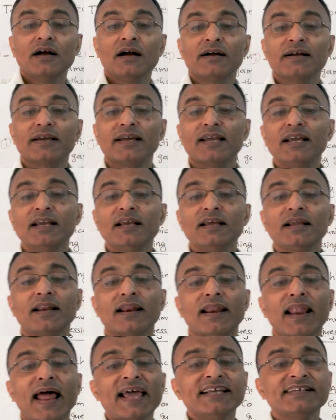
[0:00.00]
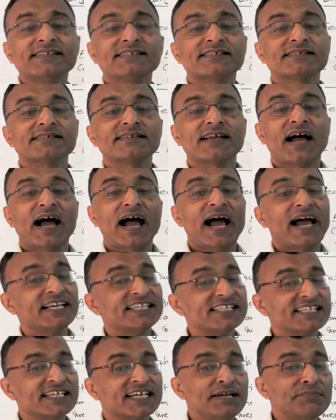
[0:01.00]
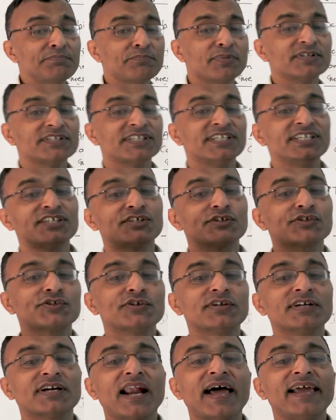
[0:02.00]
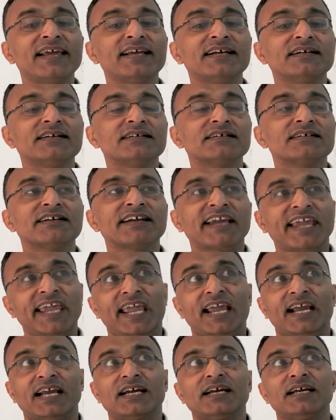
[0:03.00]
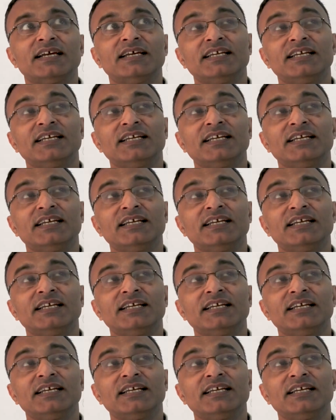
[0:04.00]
He likes ice cream, but he doesn't like cake.